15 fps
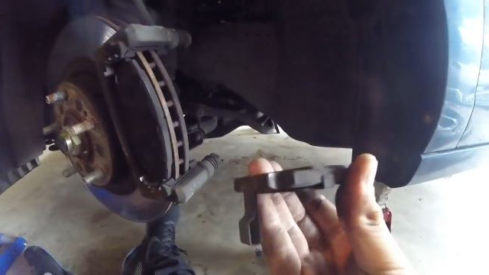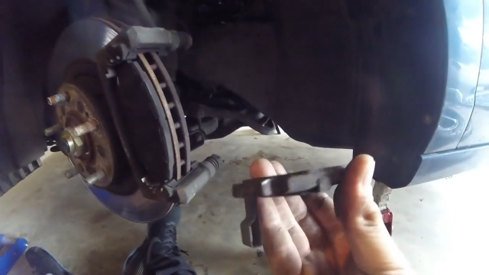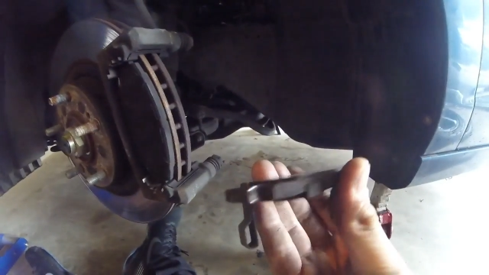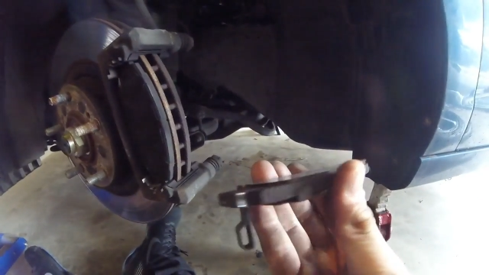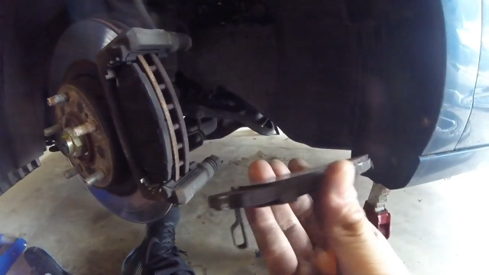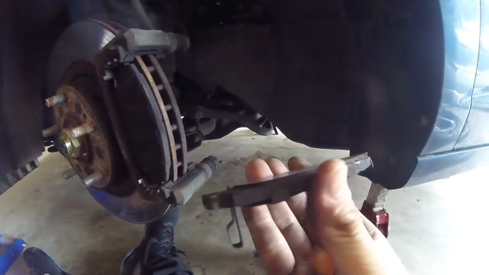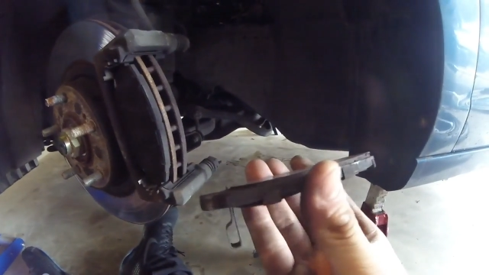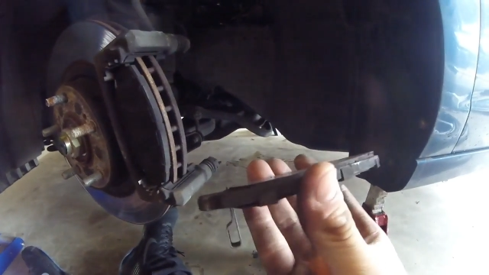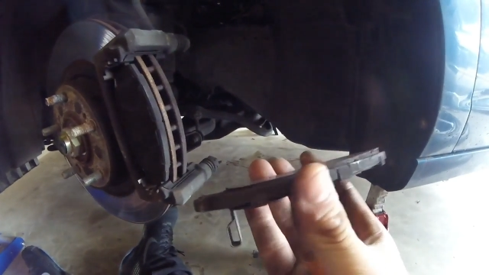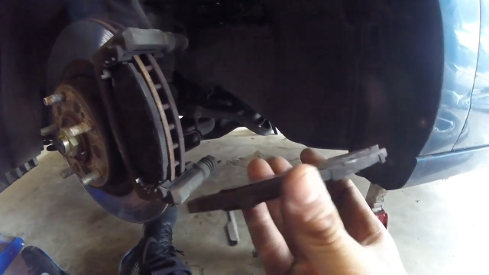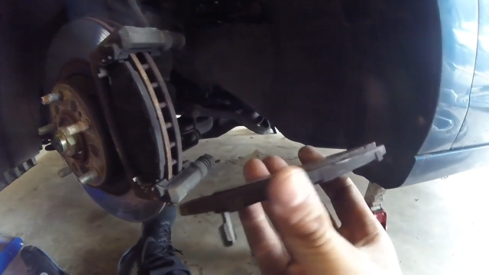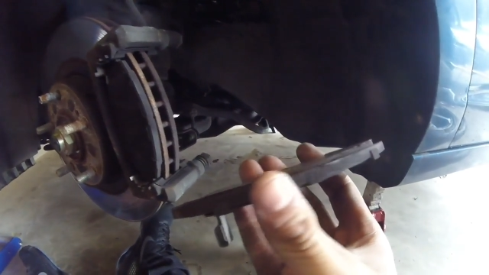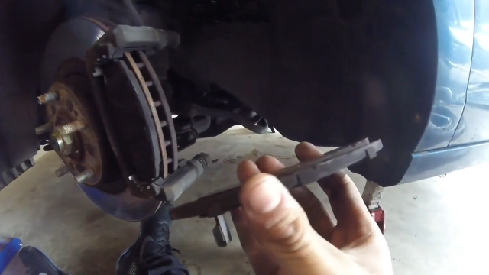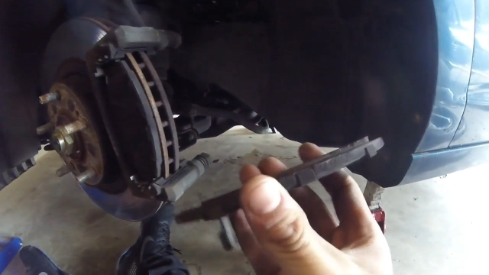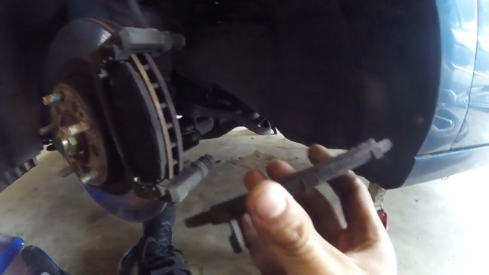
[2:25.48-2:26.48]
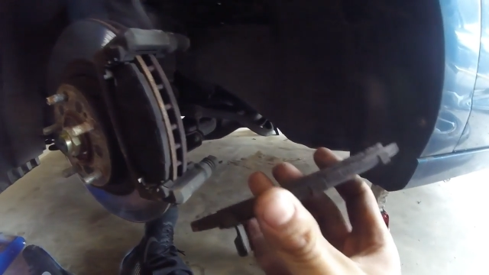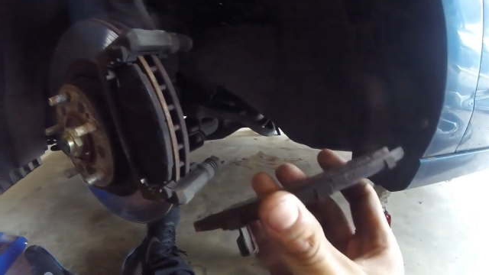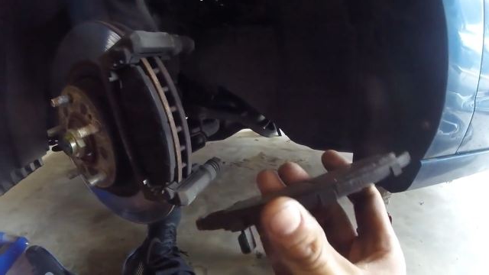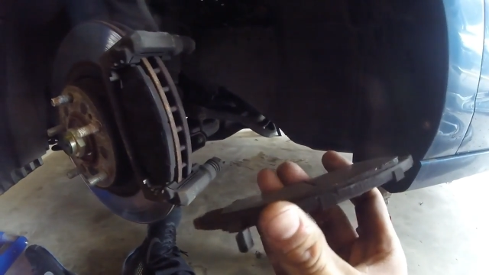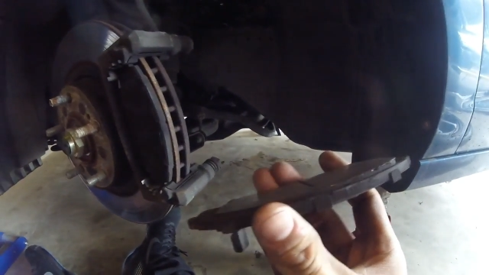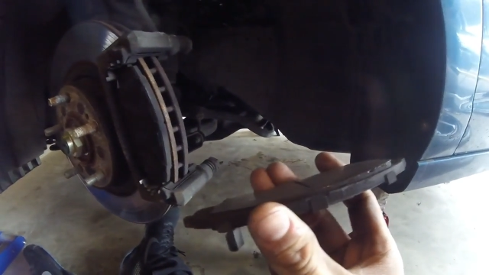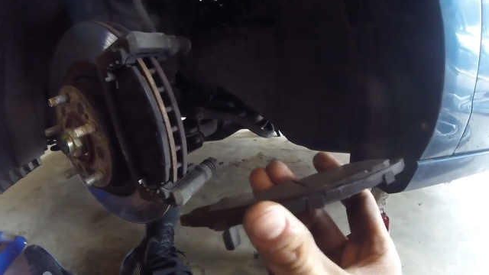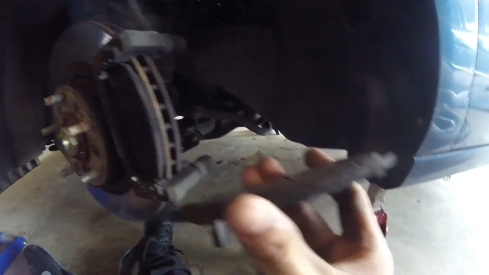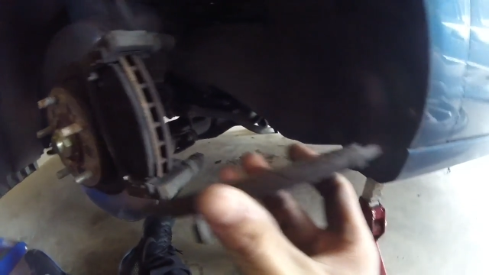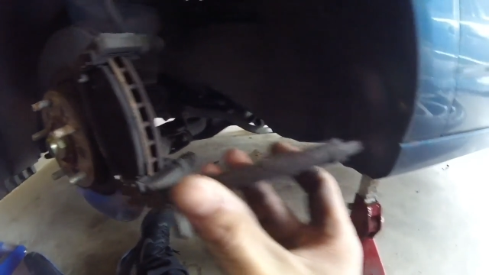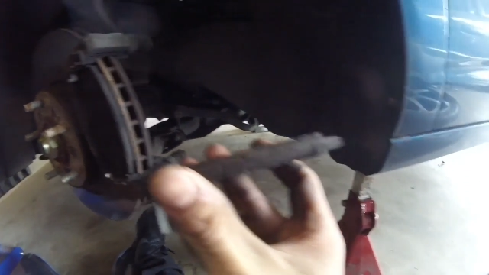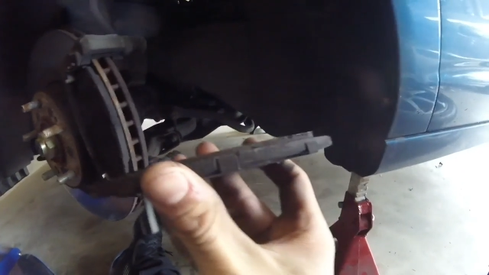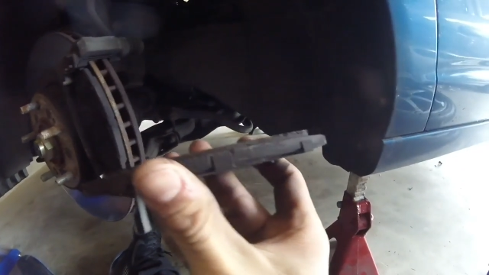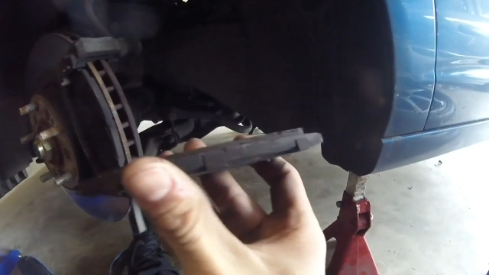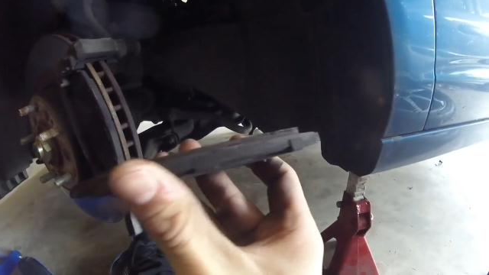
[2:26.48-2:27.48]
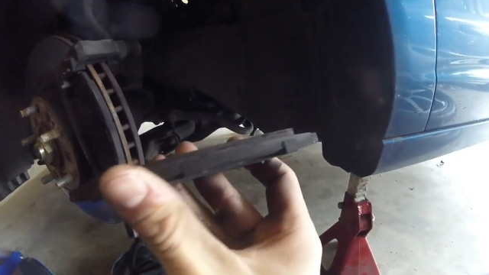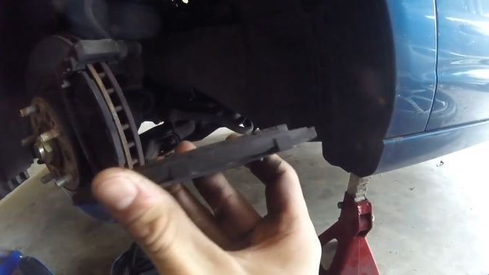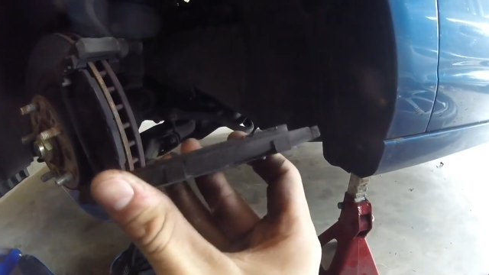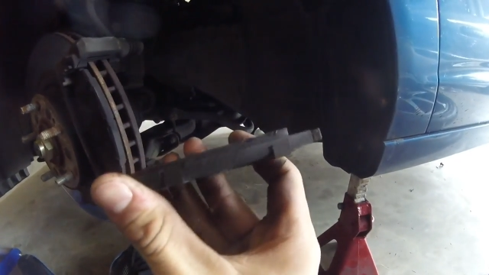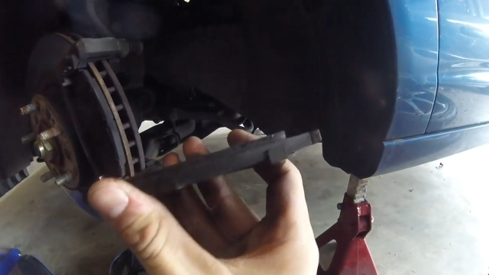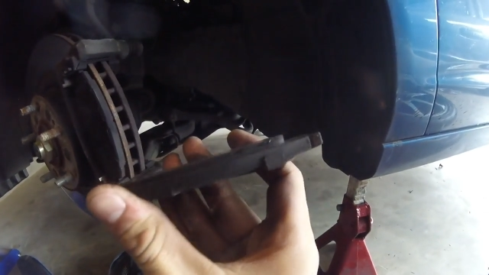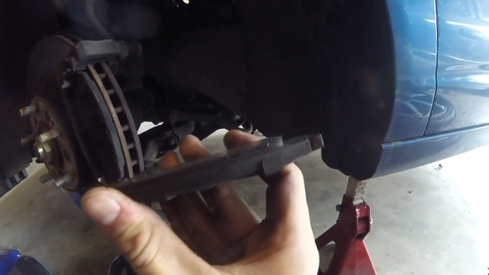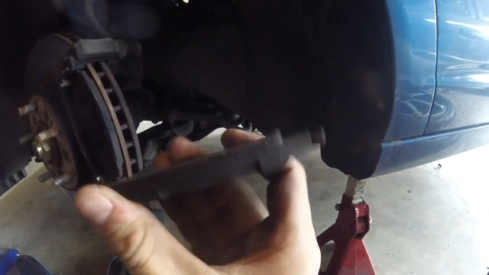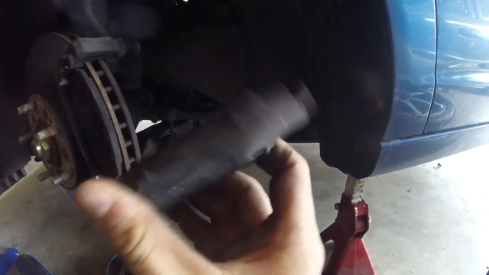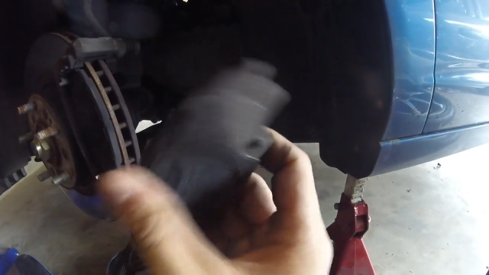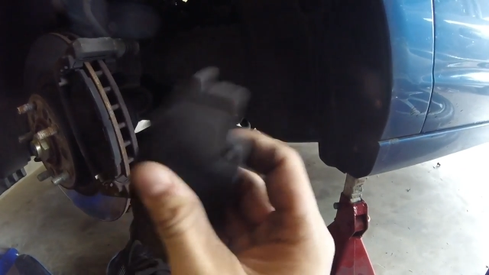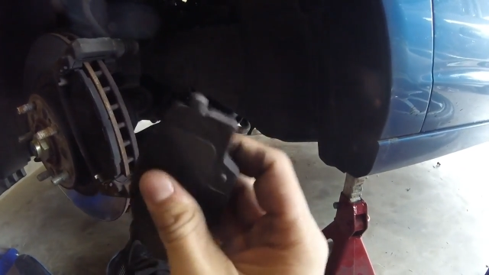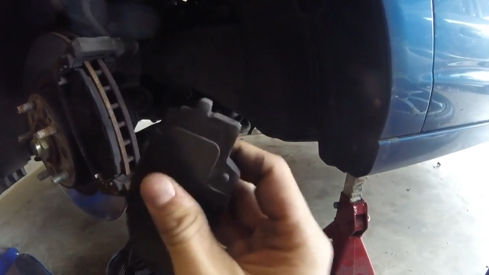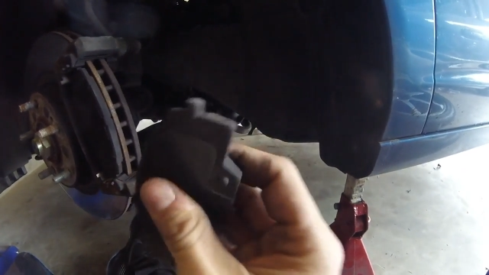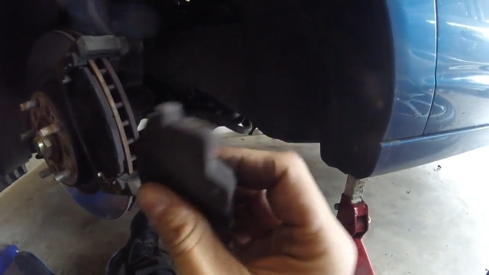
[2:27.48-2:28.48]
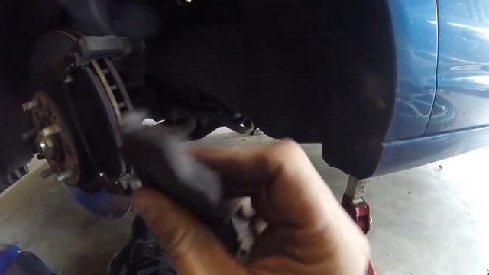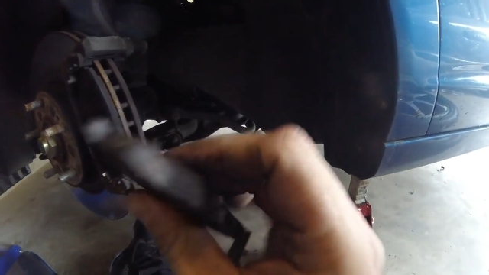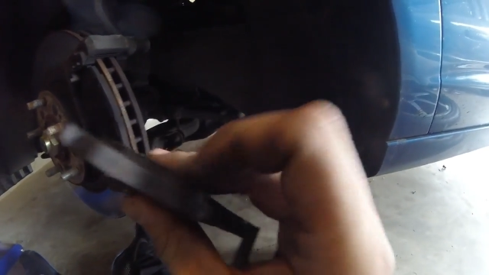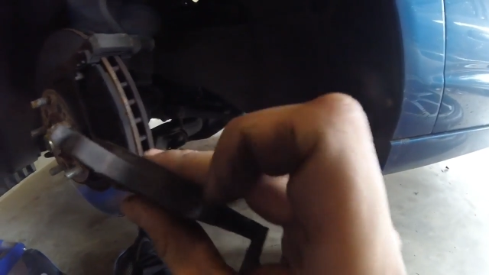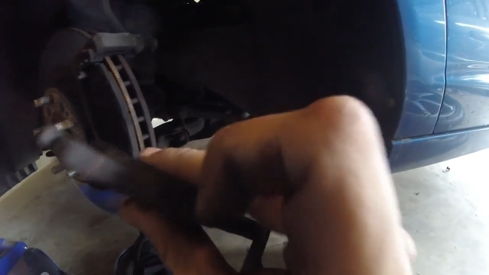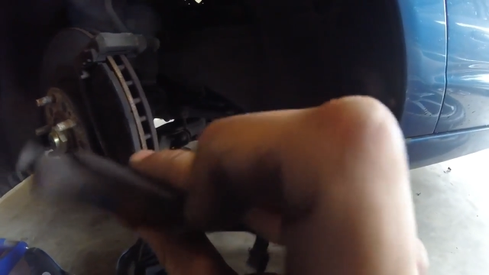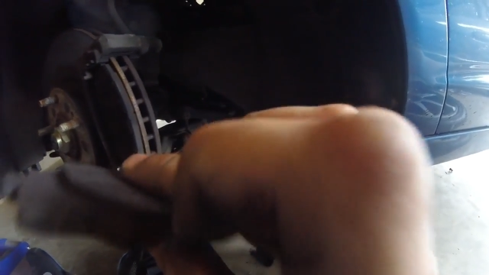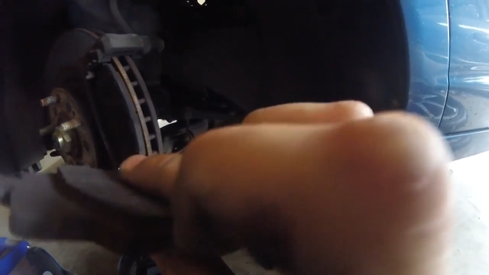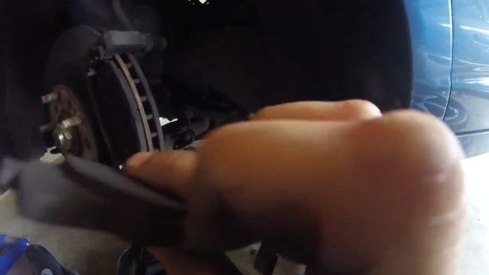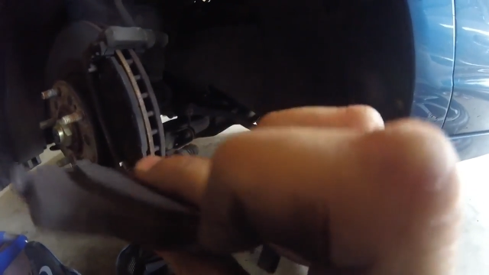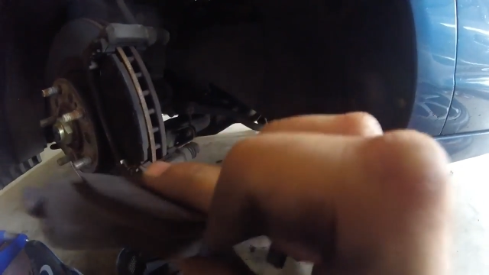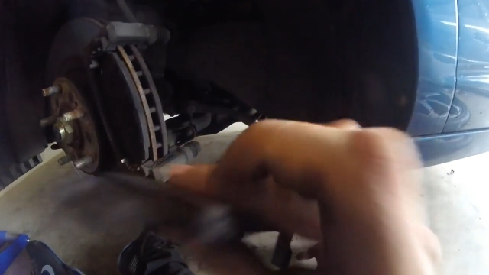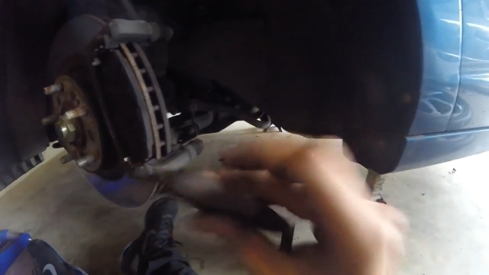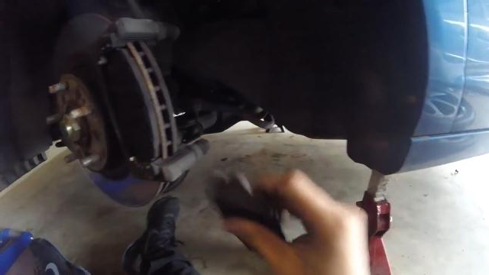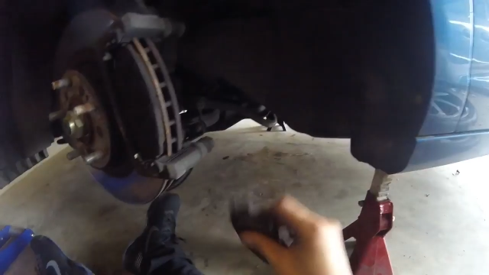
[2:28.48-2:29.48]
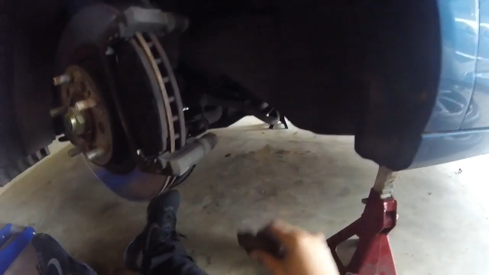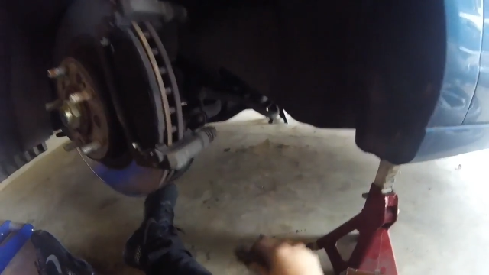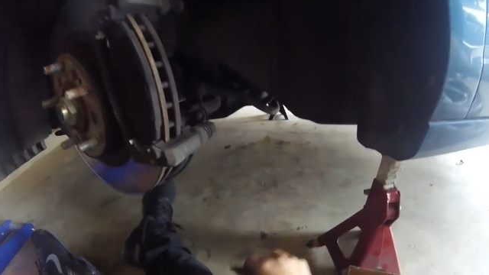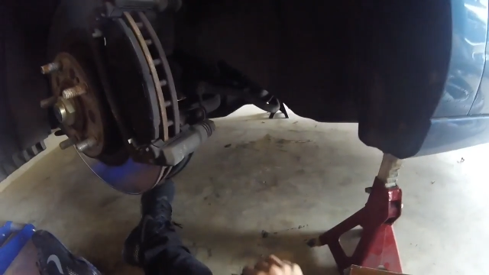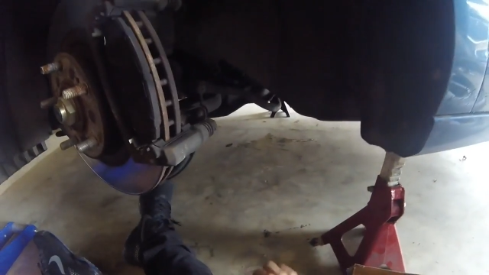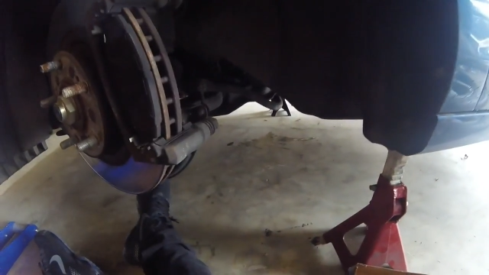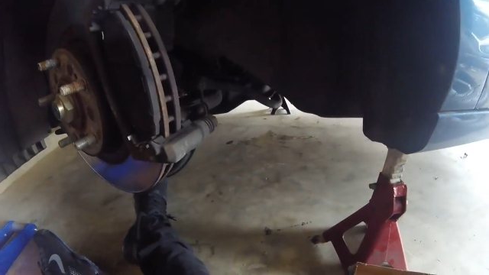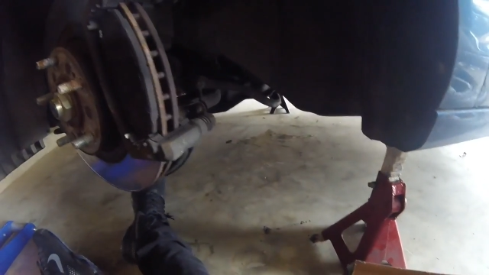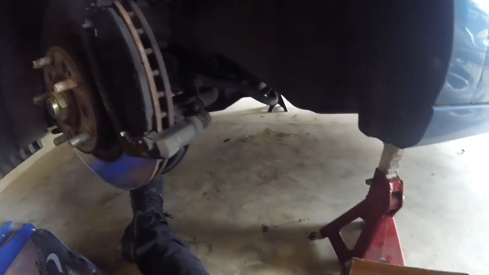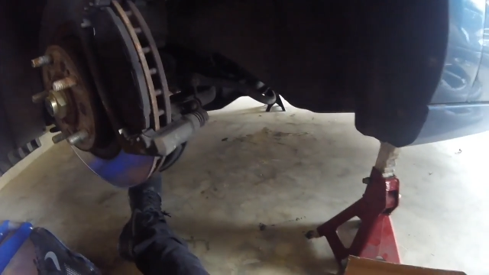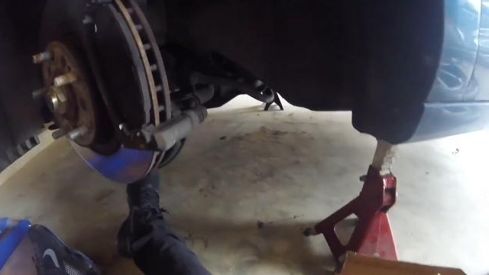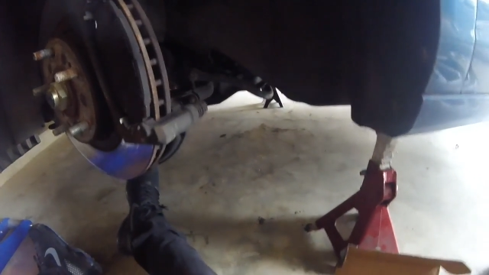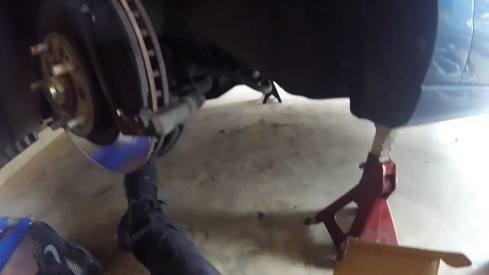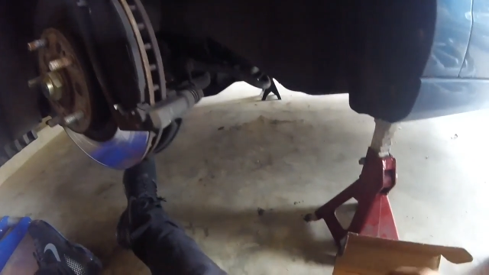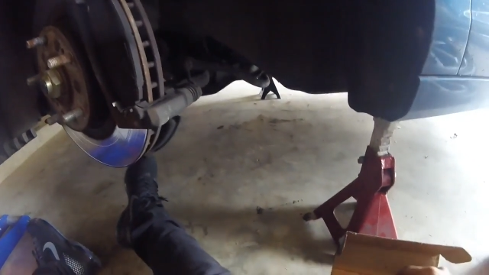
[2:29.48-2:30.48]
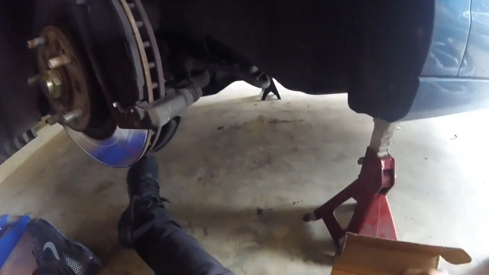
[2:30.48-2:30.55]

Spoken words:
Nobody's mouth can be seen.